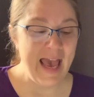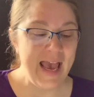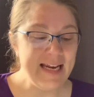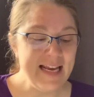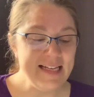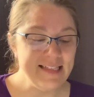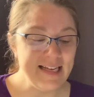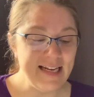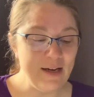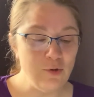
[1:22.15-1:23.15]
And he
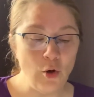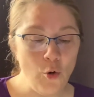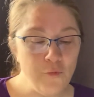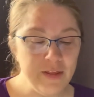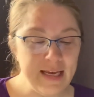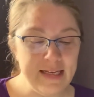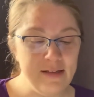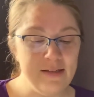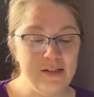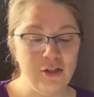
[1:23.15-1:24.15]
set out over the
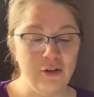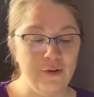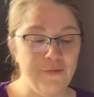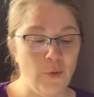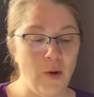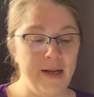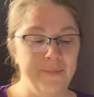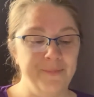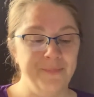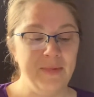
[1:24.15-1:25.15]
hills to look for
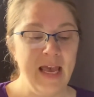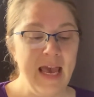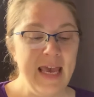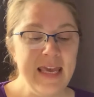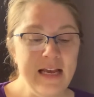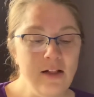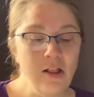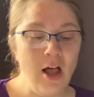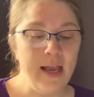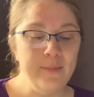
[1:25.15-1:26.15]
one. He
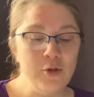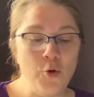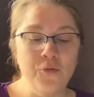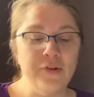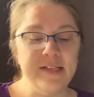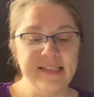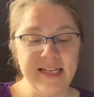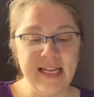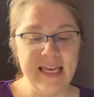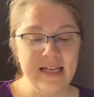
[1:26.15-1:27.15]
climbed over the
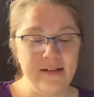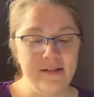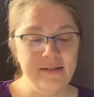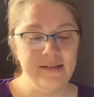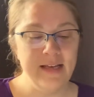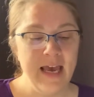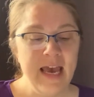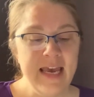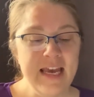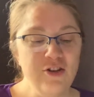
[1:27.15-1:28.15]
sunny hills.
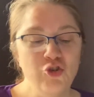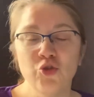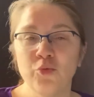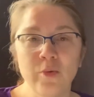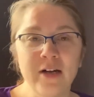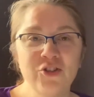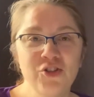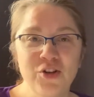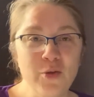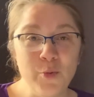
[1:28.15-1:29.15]
He
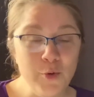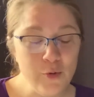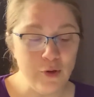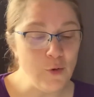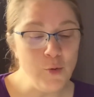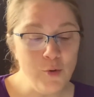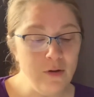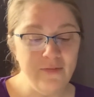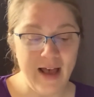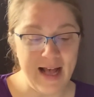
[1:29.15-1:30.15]
trudged through the
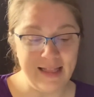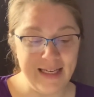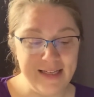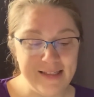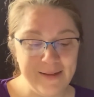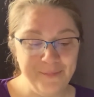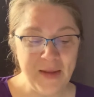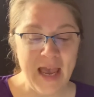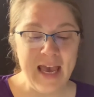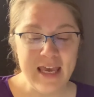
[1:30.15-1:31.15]
cool valleys.
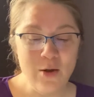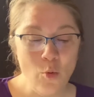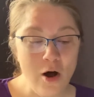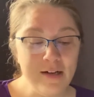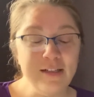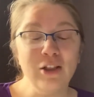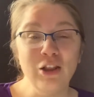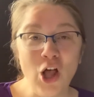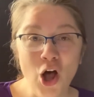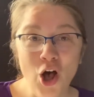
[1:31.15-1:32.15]
He walked a
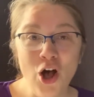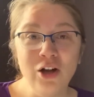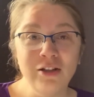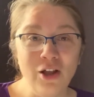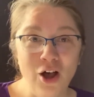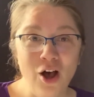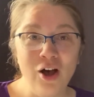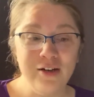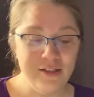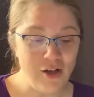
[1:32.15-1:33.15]
long,
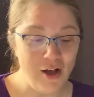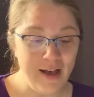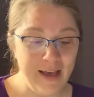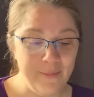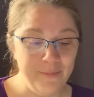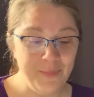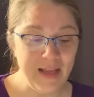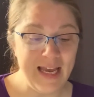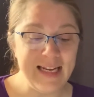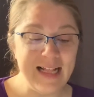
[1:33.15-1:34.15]
long time,
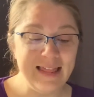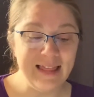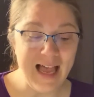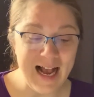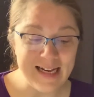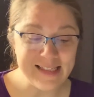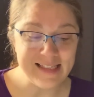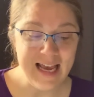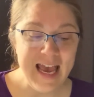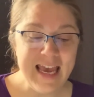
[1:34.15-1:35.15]
and at last
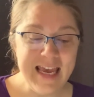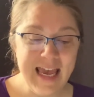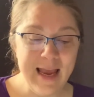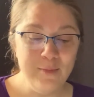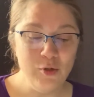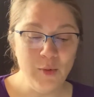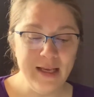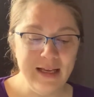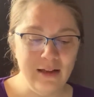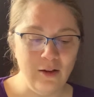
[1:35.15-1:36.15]
he came to a
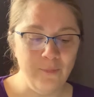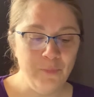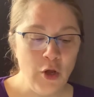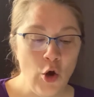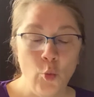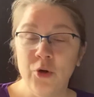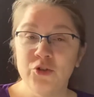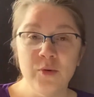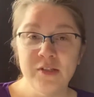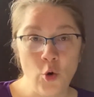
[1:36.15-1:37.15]
hill
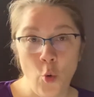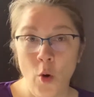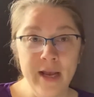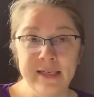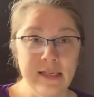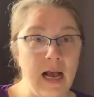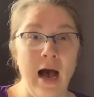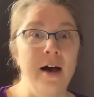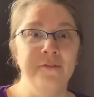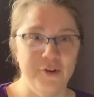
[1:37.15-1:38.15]
which was quite
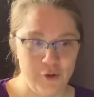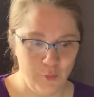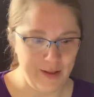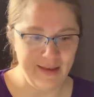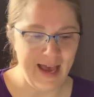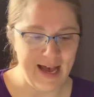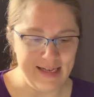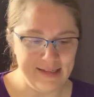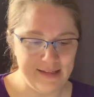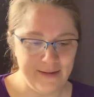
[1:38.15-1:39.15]
covered with
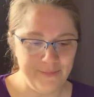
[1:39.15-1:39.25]
cats.